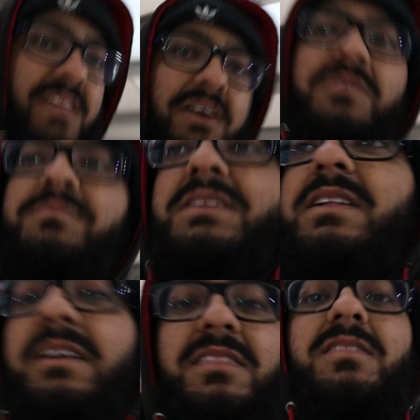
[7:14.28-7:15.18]
That could be
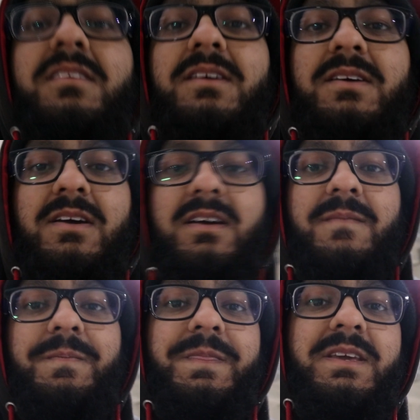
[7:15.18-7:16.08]
like,
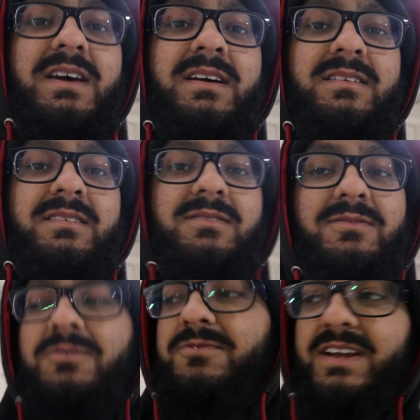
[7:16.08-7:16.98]
yeah,
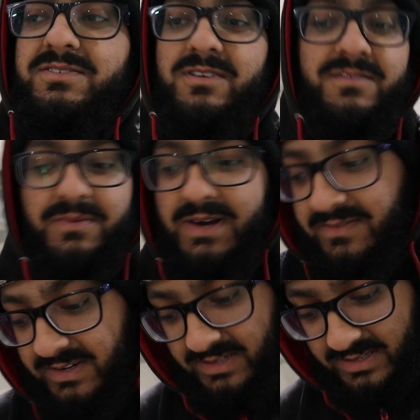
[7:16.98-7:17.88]
raw Range Rover,
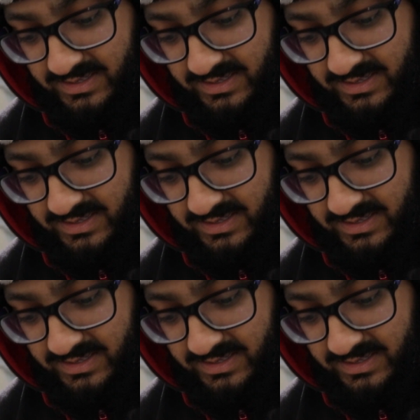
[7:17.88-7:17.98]
whatever.